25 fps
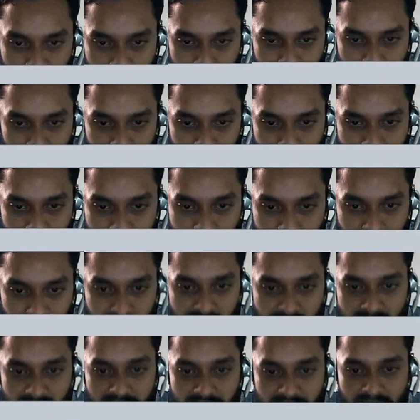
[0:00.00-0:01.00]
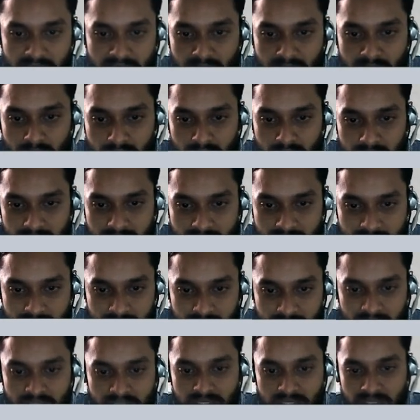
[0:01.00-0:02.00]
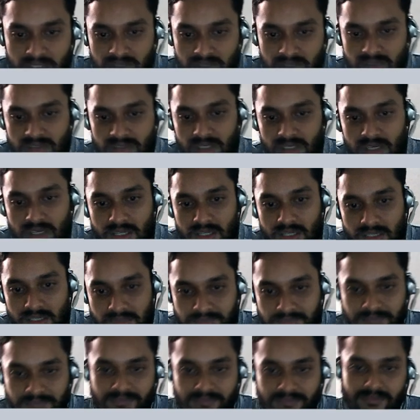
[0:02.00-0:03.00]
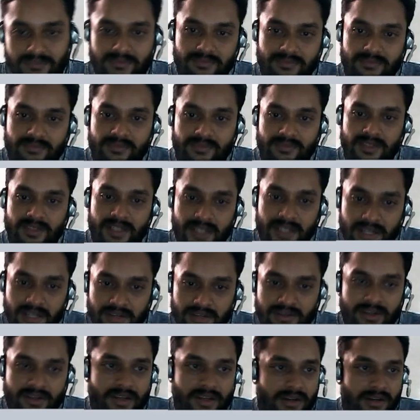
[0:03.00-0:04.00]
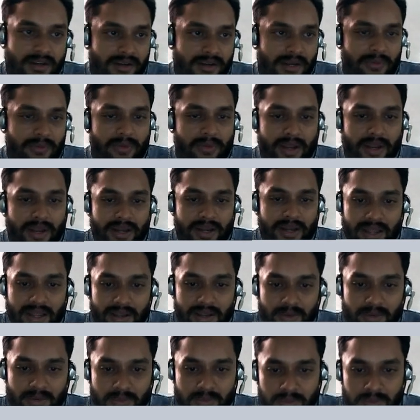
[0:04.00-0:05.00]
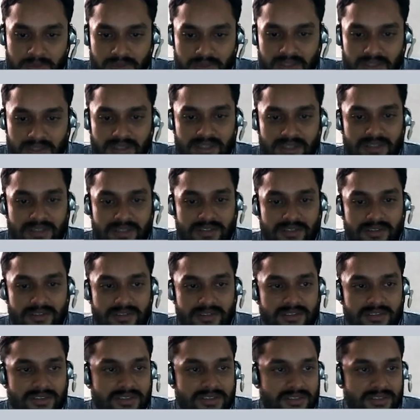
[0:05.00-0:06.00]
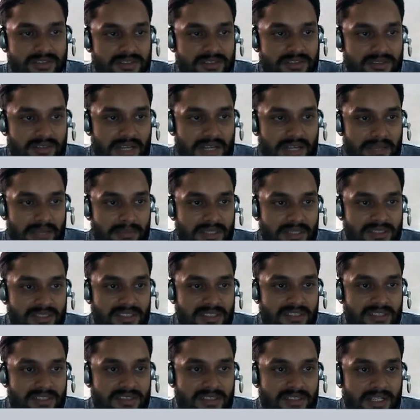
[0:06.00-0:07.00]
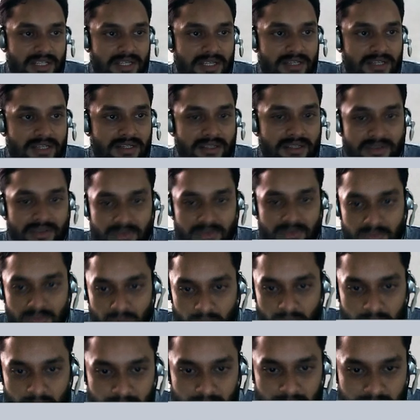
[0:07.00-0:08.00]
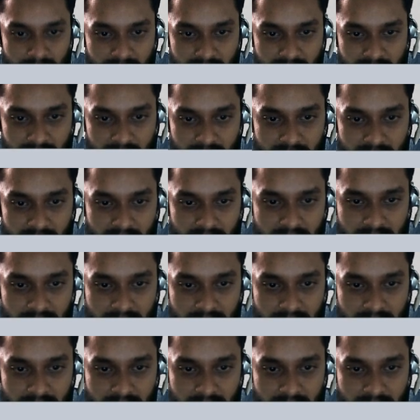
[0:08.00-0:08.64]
be tangent to this circle, correct. Now you can have this dimensions like from here